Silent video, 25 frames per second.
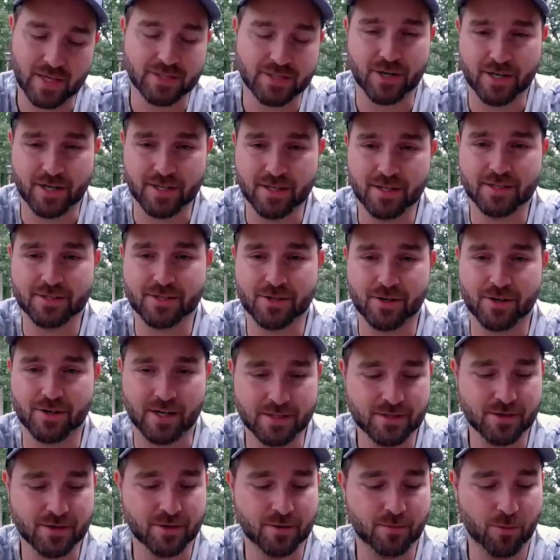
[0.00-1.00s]
right. That's right.
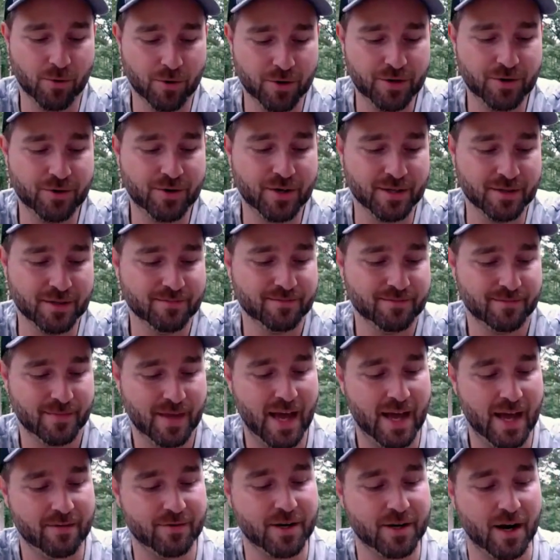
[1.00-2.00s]
So the more you can
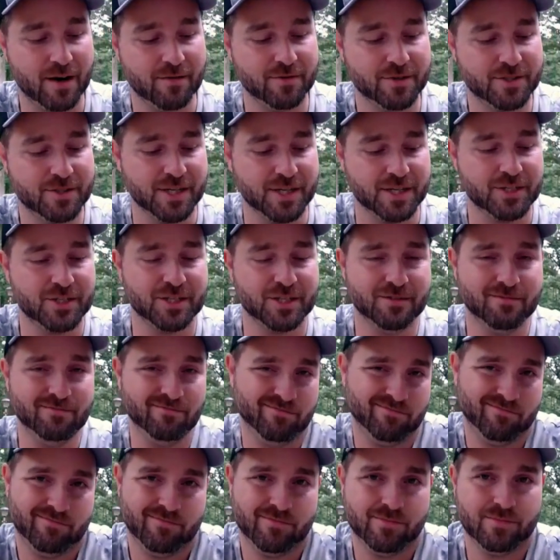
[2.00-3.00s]
have a conversation,
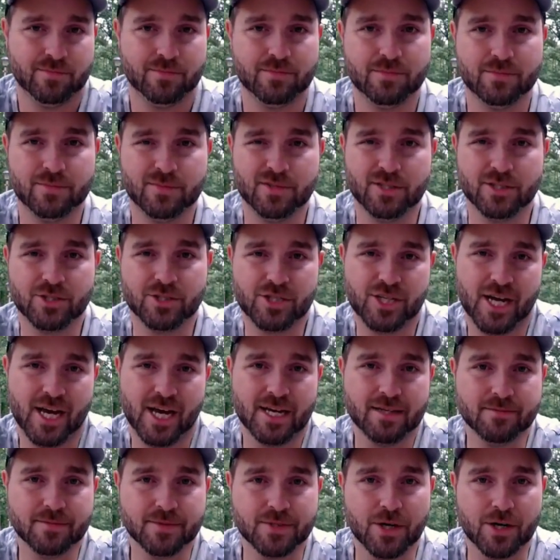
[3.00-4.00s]
just
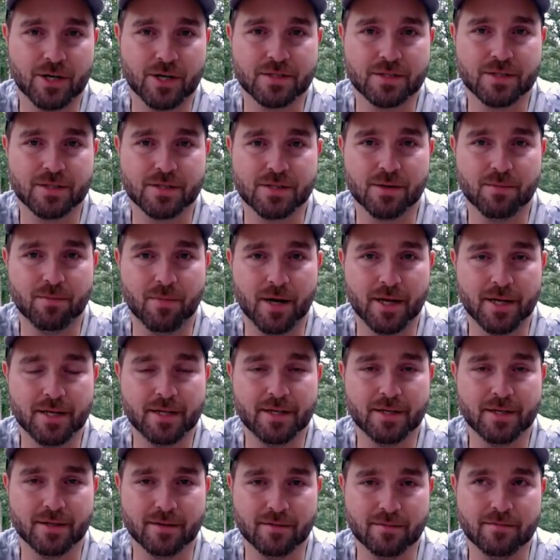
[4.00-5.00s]
chat and talk to
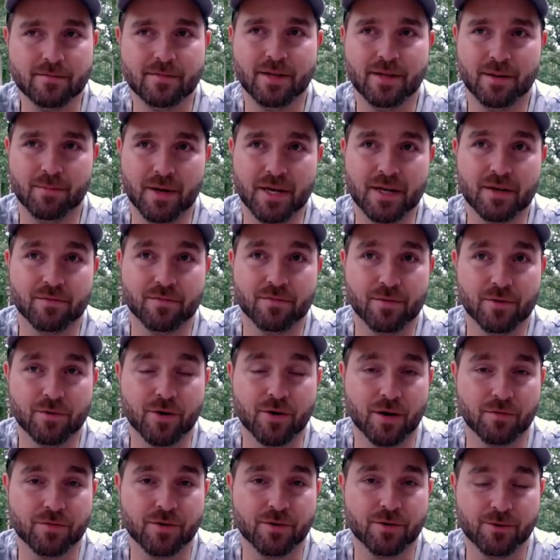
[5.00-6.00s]
somebody and make it feel
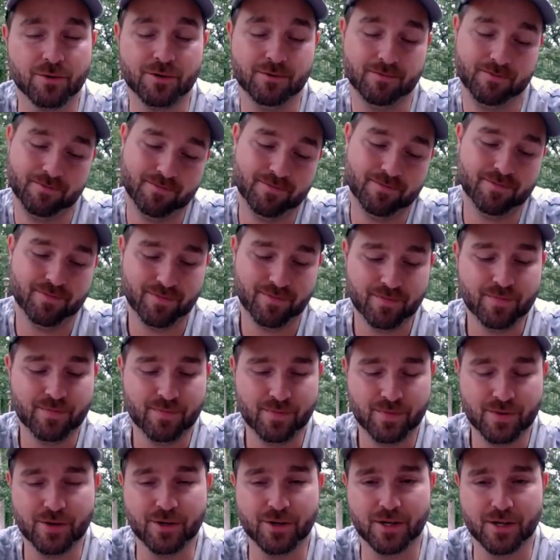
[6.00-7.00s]
comfortable,
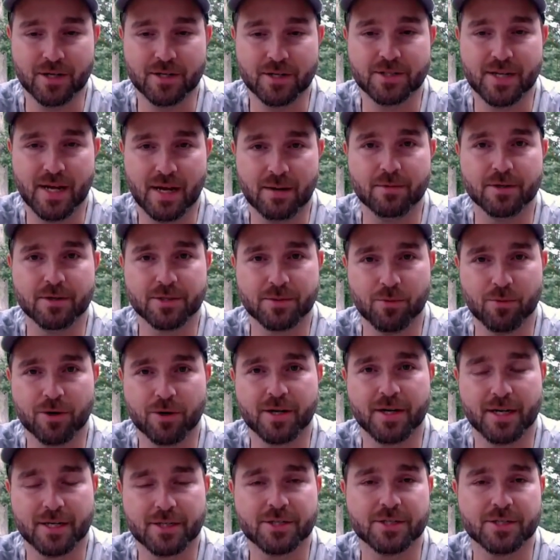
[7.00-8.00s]
you're going to establish more
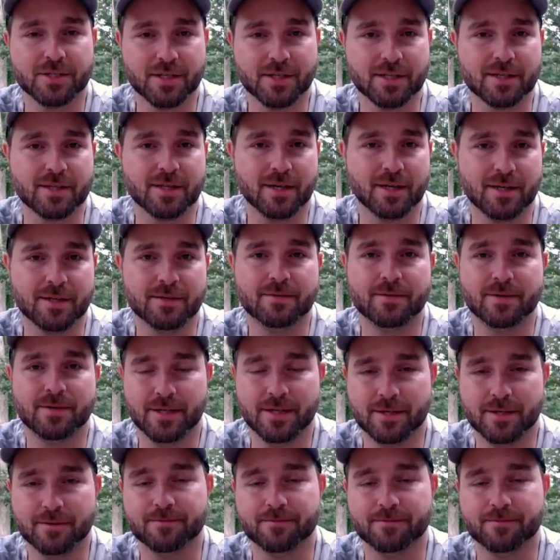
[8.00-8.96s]
connections like that. Yeah.